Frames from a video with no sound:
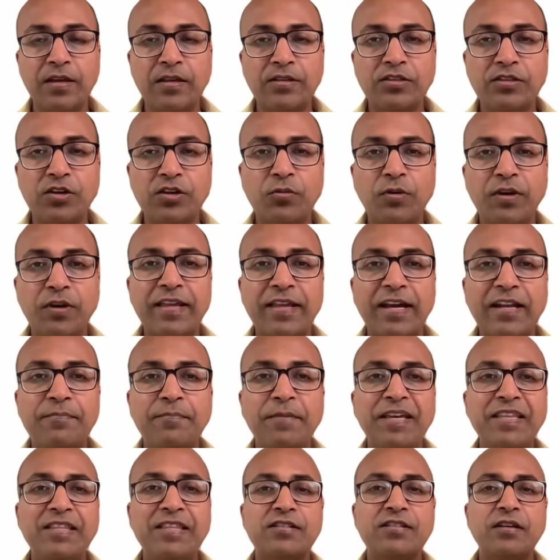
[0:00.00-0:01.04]
So what that
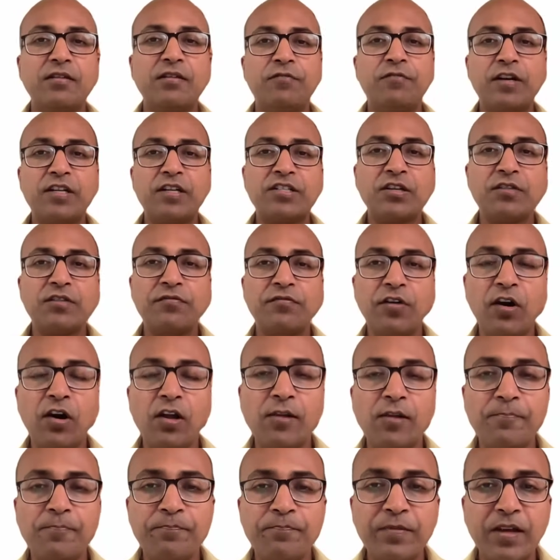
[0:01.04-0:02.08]
means, first of
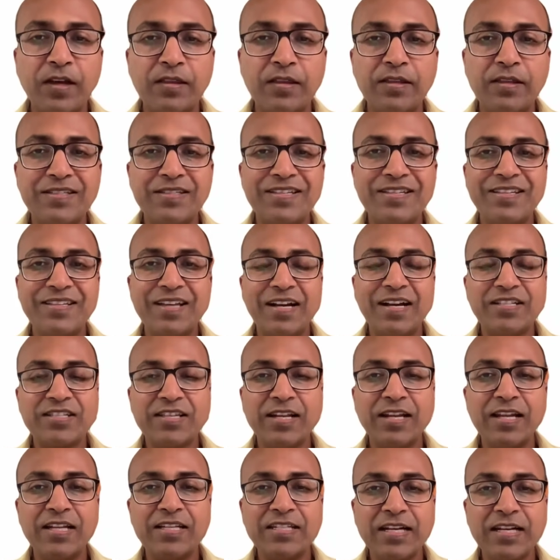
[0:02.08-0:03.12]
all, this is
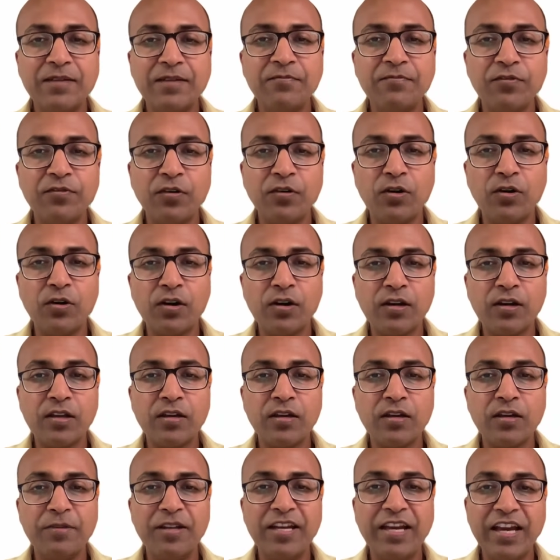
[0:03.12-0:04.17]
excellent time for
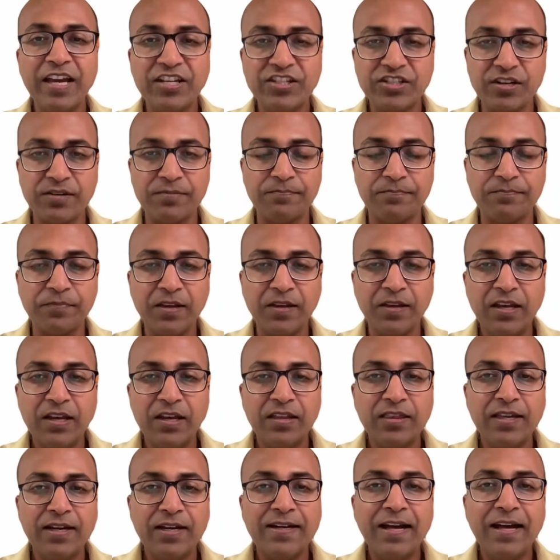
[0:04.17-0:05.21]
communication.
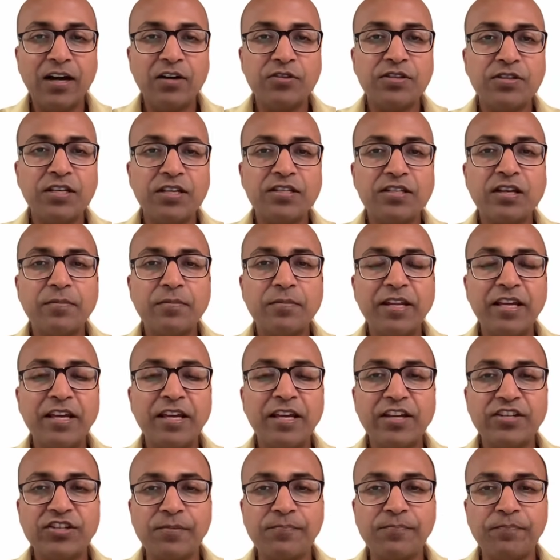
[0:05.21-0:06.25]
Third house is
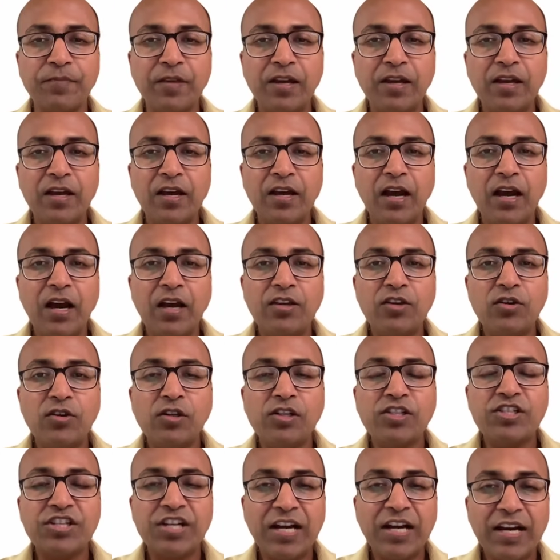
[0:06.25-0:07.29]
communication.
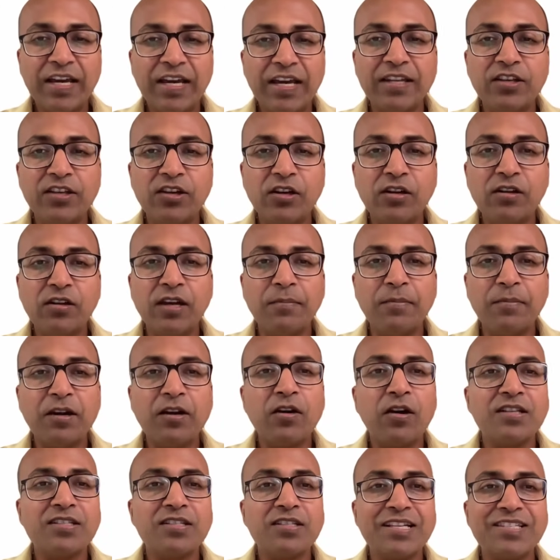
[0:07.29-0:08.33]
You'll shine, you'll come
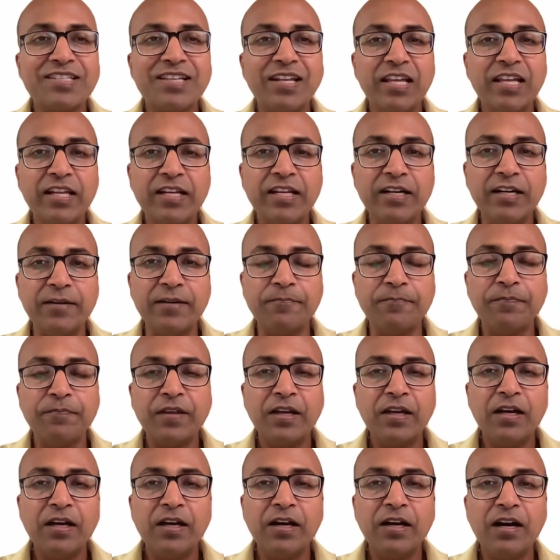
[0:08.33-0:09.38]
across as a leader,
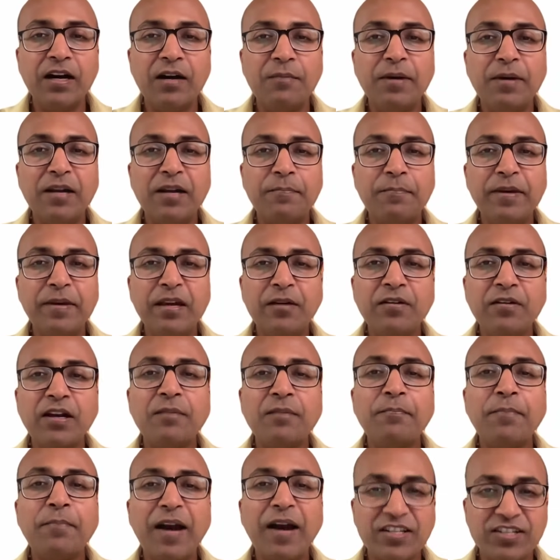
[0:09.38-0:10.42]
but be a
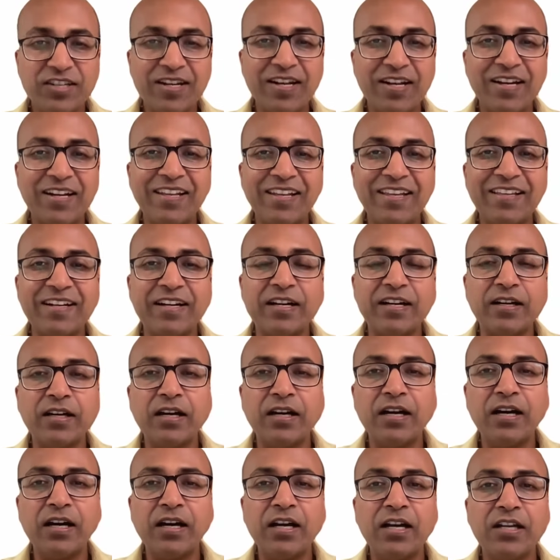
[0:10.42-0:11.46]
compassionate leader,
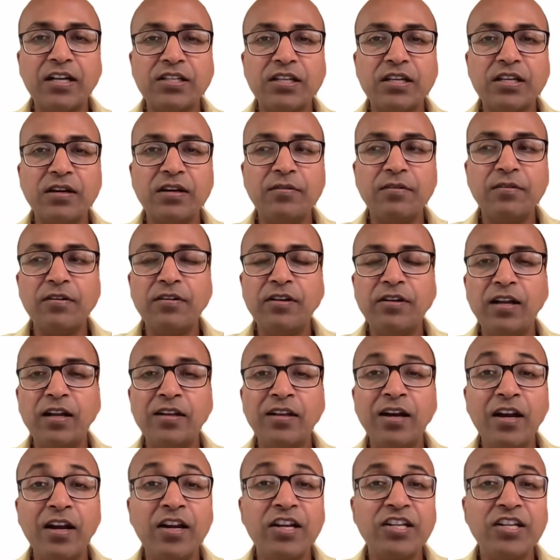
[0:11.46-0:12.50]
a
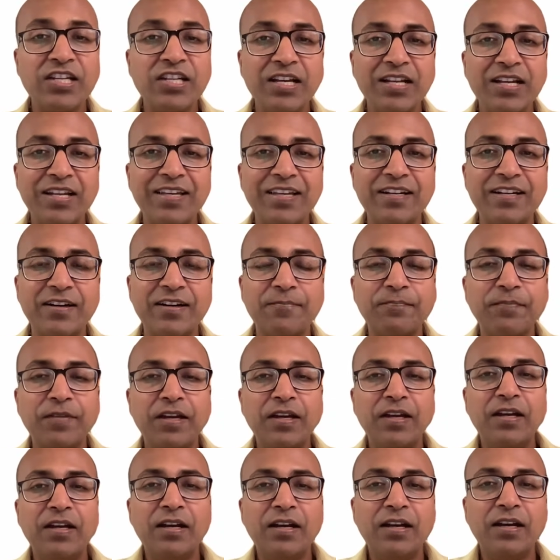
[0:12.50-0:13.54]
nourishing leader.
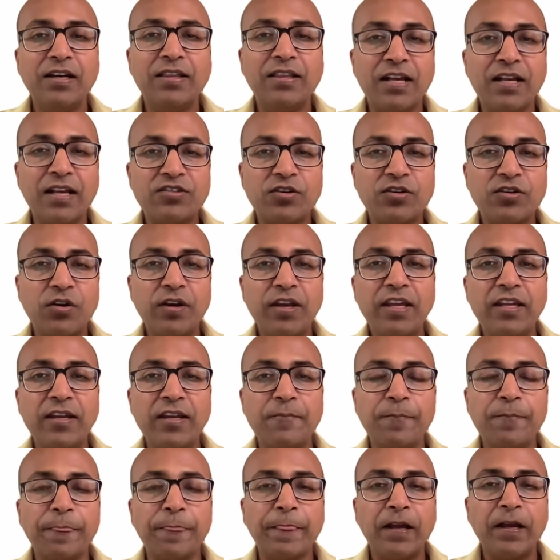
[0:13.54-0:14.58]
That's
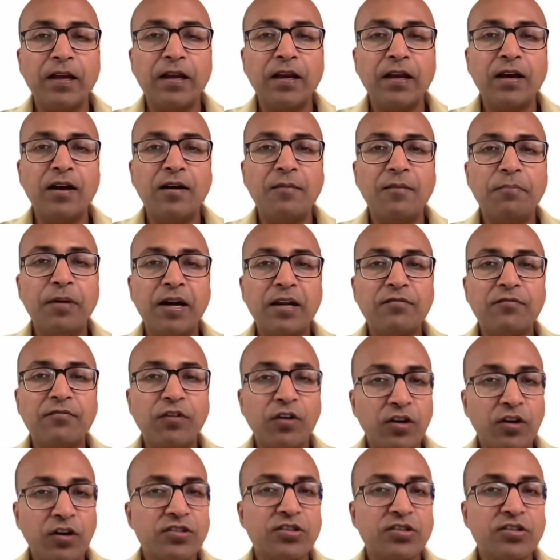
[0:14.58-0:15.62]
Rohini. But
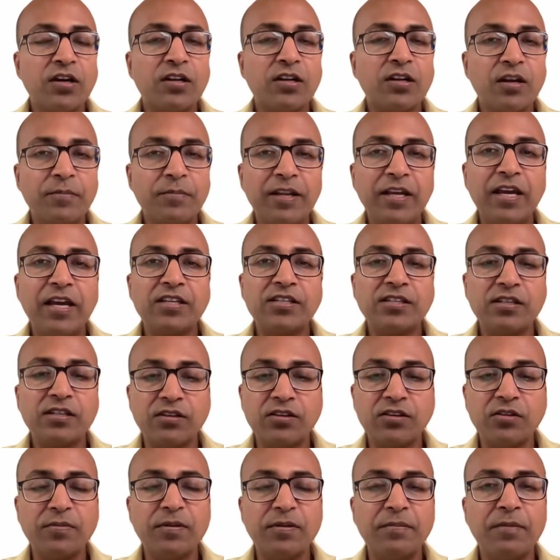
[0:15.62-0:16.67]
focus on
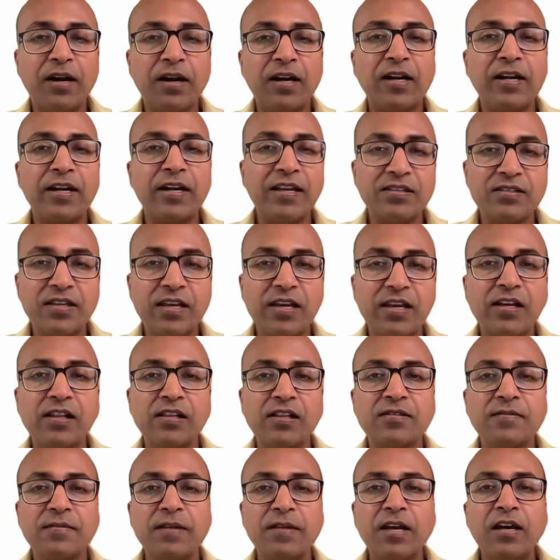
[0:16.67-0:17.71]
communication. Could be marketing,
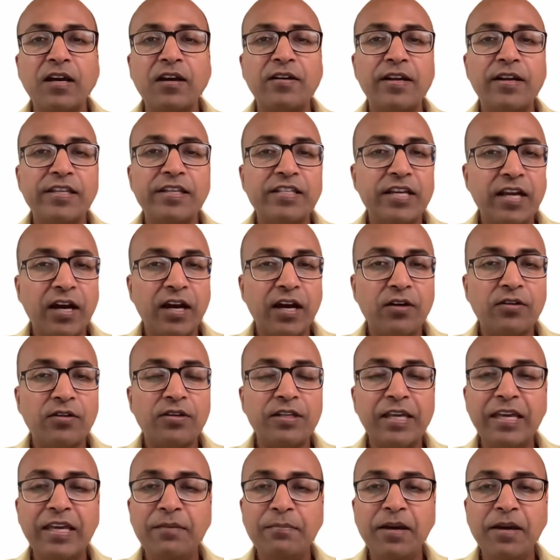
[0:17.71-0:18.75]
sales, reaching
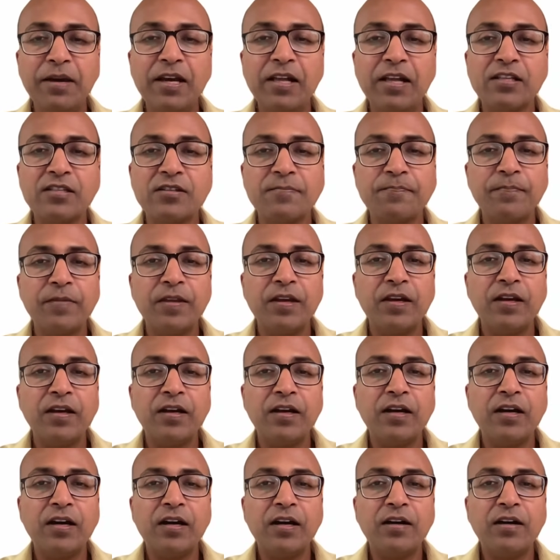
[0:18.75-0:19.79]
out, emails,
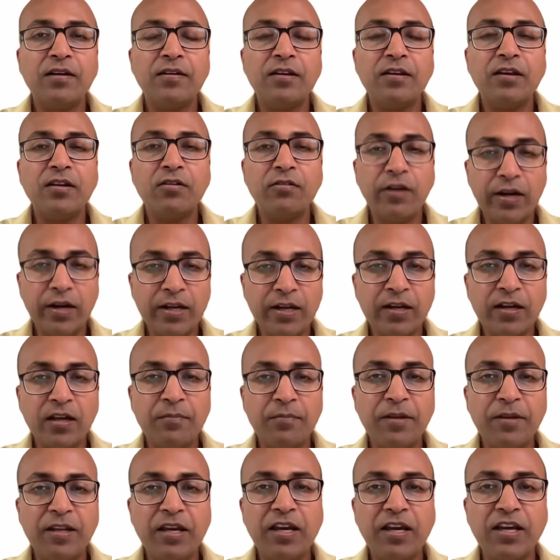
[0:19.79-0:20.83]
written
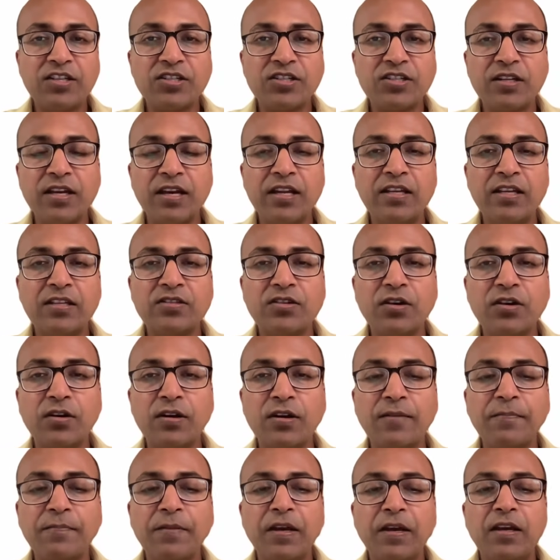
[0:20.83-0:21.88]
communication, any
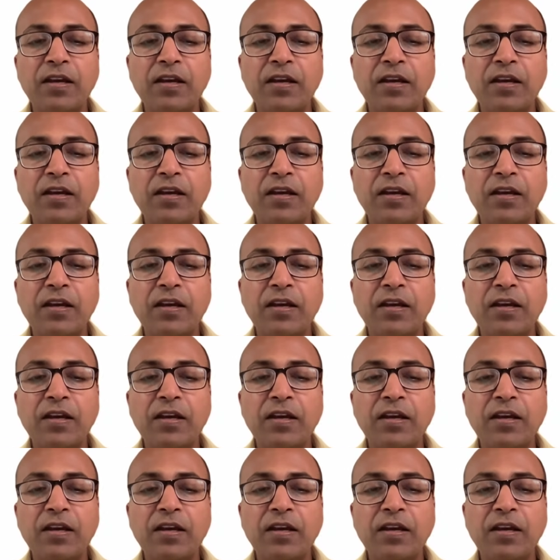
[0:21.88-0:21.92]
sort.